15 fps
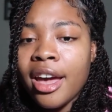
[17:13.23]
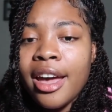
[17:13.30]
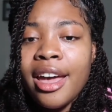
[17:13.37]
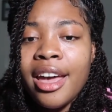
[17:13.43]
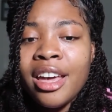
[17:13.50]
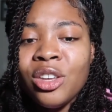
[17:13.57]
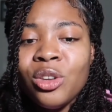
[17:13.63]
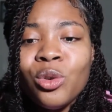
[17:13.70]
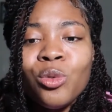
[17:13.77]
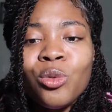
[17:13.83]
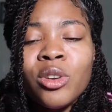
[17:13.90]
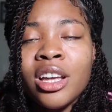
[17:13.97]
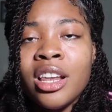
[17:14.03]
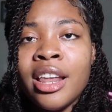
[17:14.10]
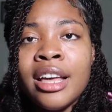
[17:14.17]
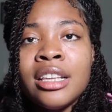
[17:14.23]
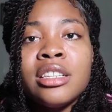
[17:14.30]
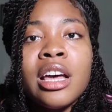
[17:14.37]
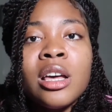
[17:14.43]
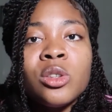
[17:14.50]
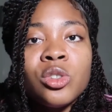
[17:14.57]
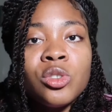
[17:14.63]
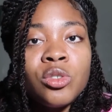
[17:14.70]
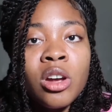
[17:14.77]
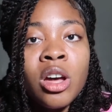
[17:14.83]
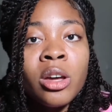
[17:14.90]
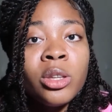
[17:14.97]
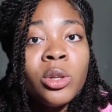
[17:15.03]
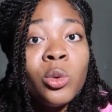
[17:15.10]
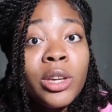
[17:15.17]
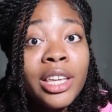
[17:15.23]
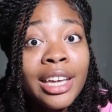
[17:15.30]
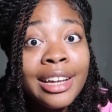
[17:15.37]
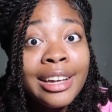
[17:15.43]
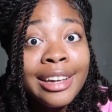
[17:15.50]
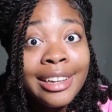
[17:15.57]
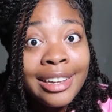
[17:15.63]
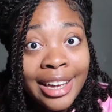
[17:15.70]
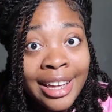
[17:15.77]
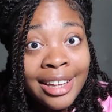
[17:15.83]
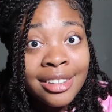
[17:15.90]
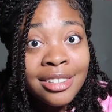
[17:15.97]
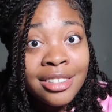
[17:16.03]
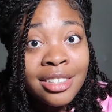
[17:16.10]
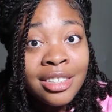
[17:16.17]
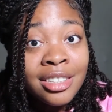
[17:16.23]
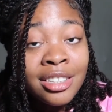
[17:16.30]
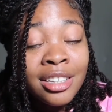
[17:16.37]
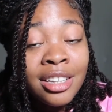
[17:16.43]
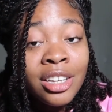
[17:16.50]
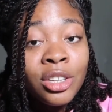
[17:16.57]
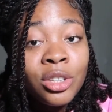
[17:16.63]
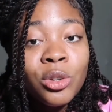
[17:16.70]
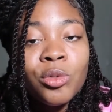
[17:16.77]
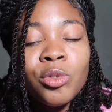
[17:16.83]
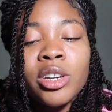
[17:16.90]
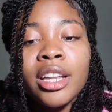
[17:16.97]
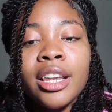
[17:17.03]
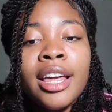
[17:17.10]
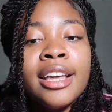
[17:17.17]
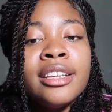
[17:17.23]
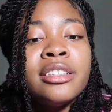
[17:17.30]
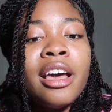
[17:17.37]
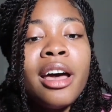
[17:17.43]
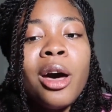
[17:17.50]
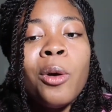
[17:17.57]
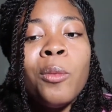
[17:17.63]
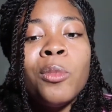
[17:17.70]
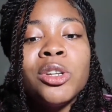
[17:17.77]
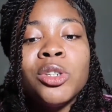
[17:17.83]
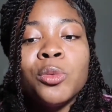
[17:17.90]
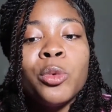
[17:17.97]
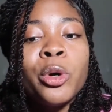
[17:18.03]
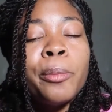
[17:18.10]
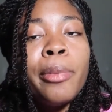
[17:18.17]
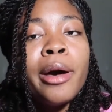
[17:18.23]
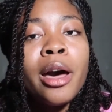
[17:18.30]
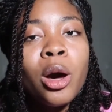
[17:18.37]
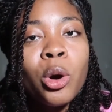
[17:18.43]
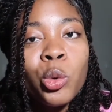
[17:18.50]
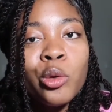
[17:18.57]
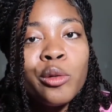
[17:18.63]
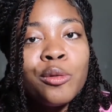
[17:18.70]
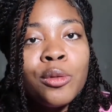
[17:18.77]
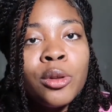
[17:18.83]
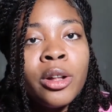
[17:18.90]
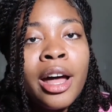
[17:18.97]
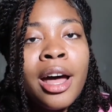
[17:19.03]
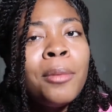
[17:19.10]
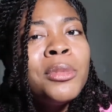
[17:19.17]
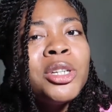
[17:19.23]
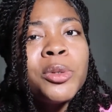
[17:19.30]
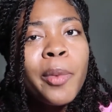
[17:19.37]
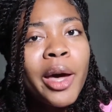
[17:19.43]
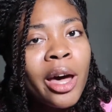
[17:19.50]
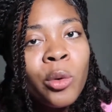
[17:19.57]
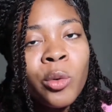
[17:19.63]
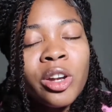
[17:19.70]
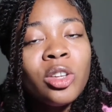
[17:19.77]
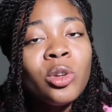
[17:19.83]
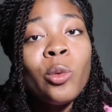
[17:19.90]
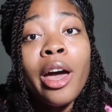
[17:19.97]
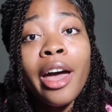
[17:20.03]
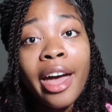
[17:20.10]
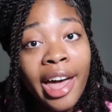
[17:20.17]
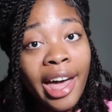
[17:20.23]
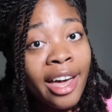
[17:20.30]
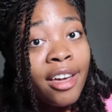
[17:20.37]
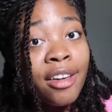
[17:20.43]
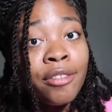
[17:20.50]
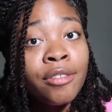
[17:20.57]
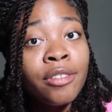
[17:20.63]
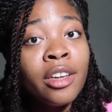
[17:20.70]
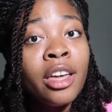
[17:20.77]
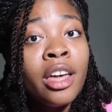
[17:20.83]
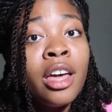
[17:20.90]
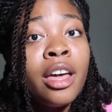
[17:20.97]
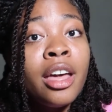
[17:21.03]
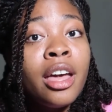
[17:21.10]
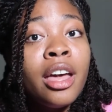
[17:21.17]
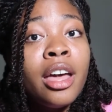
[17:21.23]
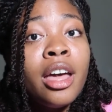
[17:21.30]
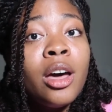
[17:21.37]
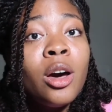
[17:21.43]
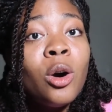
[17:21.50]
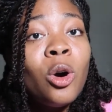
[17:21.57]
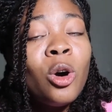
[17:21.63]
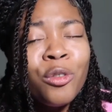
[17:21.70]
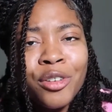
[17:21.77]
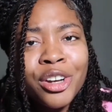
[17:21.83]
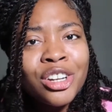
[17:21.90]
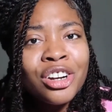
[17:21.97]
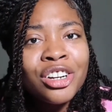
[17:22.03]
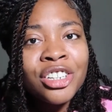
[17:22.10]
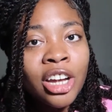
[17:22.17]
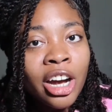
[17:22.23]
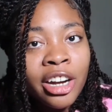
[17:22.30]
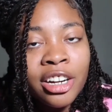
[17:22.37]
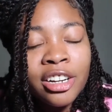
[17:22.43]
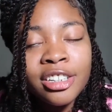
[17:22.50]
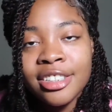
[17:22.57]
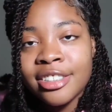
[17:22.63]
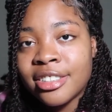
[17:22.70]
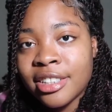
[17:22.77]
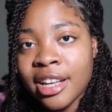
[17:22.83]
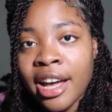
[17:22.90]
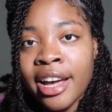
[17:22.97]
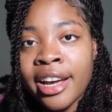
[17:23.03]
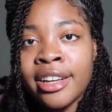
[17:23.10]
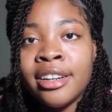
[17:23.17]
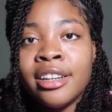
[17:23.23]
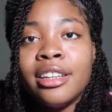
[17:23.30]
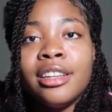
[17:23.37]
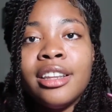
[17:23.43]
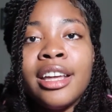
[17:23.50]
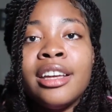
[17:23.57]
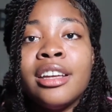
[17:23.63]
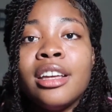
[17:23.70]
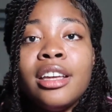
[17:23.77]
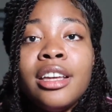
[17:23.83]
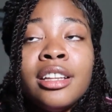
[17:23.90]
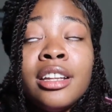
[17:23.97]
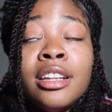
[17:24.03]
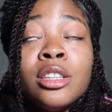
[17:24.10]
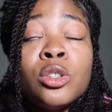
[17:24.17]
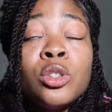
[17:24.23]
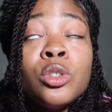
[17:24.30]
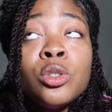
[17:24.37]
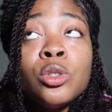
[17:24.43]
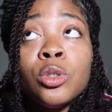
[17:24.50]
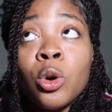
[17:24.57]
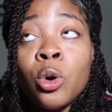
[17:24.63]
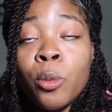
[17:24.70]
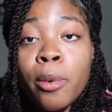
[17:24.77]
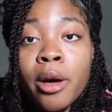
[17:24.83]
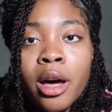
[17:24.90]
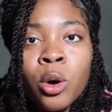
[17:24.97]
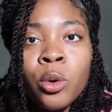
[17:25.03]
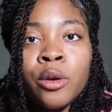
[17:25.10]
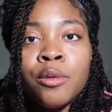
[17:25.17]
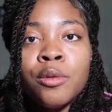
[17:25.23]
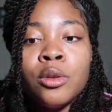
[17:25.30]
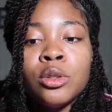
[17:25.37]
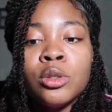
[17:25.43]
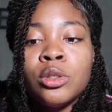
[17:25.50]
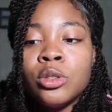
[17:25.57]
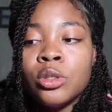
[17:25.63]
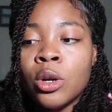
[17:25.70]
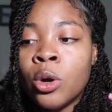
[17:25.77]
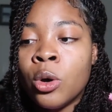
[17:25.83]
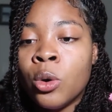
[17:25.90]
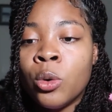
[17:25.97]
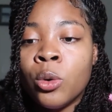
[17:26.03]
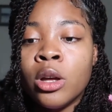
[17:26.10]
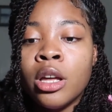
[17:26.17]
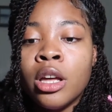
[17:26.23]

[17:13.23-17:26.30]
and you realize how strong you can get. You realize how much more powerful, how much power you have over your darker side. Like, it is so powerful, so